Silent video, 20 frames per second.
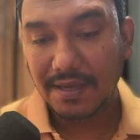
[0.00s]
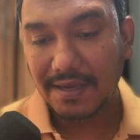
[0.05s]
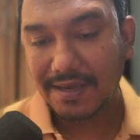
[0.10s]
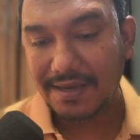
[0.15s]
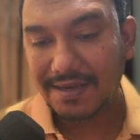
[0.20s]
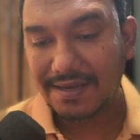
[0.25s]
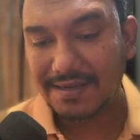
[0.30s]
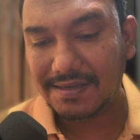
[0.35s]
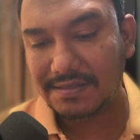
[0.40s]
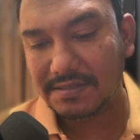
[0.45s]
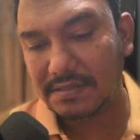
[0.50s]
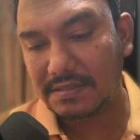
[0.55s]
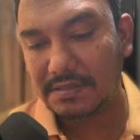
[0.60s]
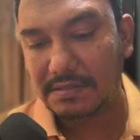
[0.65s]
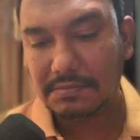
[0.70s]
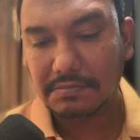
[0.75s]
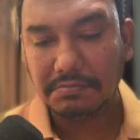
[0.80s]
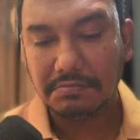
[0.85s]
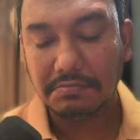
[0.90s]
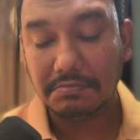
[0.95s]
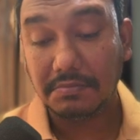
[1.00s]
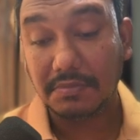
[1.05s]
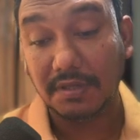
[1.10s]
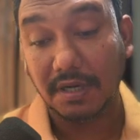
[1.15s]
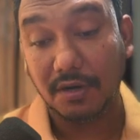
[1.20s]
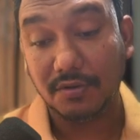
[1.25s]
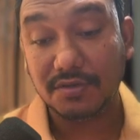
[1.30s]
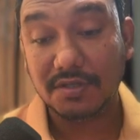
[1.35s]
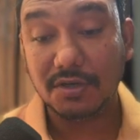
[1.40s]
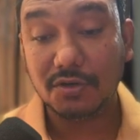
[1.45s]
is
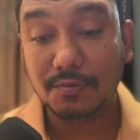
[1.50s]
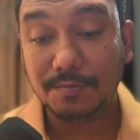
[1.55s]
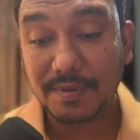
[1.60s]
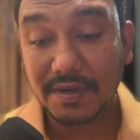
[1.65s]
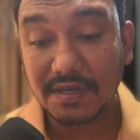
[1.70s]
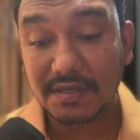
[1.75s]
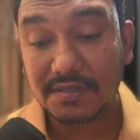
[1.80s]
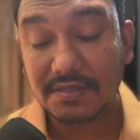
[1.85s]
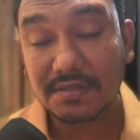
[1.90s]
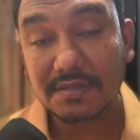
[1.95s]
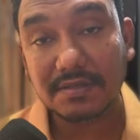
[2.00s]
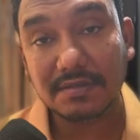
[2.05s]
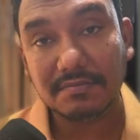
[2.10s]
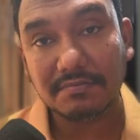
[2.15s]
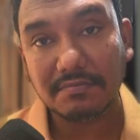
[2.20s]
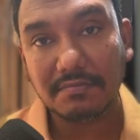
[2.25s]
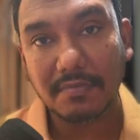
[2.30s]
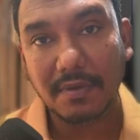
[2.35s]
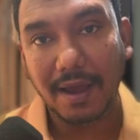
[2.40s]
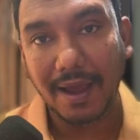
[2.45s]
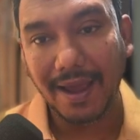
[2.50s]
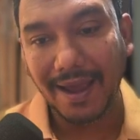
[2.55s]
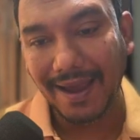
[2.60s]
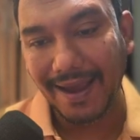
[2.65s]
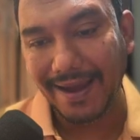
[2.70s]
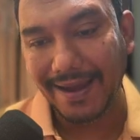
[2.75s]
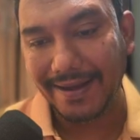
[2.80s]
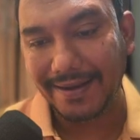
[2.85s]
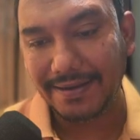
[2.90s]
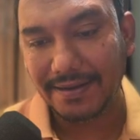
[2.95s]
1,000 rupees
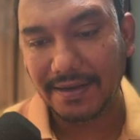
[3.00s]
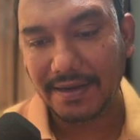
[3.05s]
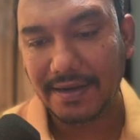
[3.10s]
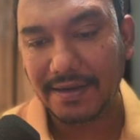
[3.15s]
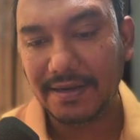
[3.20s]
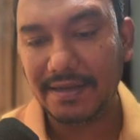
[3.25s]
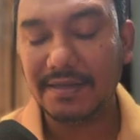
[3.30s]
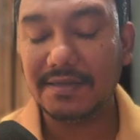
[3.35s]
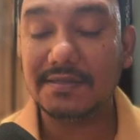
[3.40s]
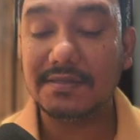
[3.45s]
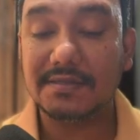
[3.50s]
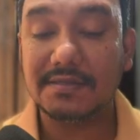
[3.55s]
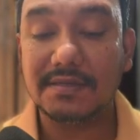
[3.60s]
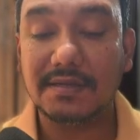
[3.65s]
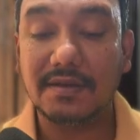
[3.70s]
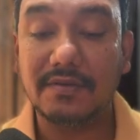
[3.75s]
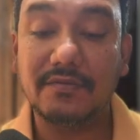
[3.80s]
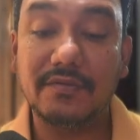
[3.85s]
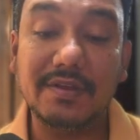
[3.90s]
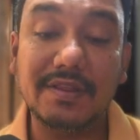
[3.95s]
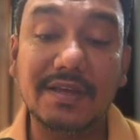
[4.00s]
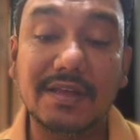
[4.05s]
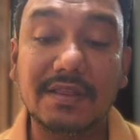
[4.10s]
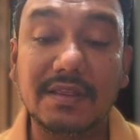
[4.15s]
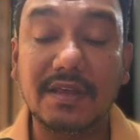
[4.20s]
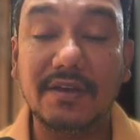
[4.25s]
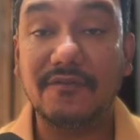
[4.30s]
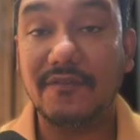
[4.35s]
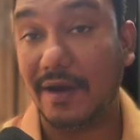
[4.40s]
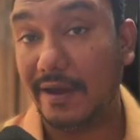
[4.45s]
and it is
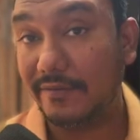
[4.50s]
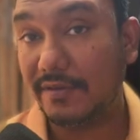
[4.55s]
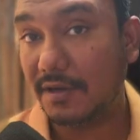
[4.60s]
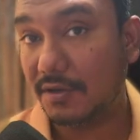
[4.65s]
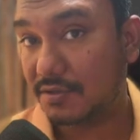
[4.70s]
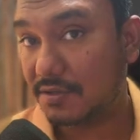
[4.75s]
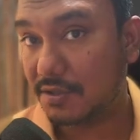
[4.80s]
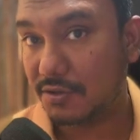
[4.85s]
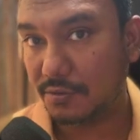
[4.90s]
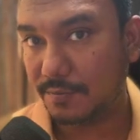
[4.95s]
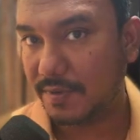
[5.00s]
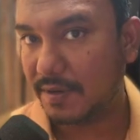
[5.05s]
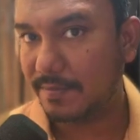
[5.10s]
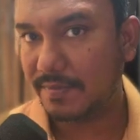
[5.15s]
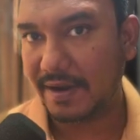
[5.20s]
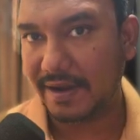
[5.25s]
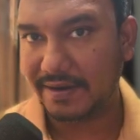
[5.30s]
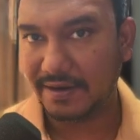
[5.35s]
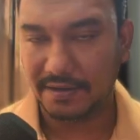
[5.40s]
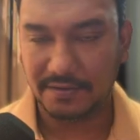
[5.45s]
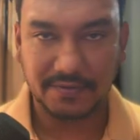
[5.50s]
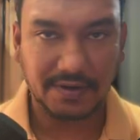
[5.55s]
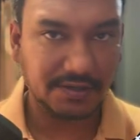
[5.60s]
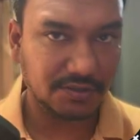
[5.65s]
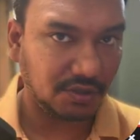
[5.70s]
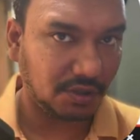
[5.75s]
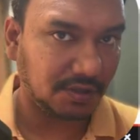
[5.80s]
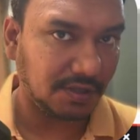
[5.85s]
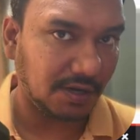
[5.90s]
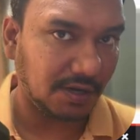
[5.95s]
within the 5,000 rupee bracket, right? So